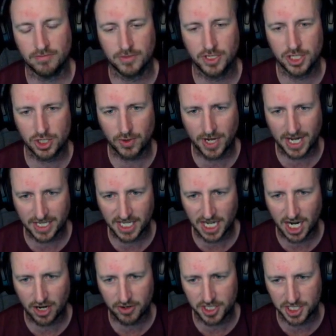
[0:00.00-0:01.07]
Because you had the
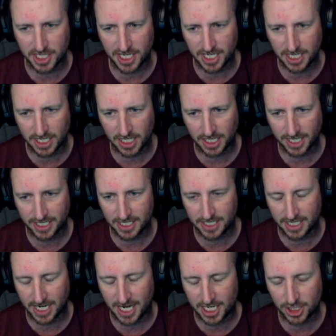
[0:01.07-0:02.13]
RNG that I like to
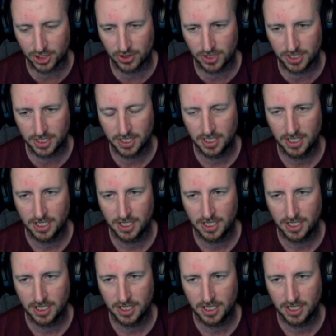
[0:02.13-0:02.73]
dash on.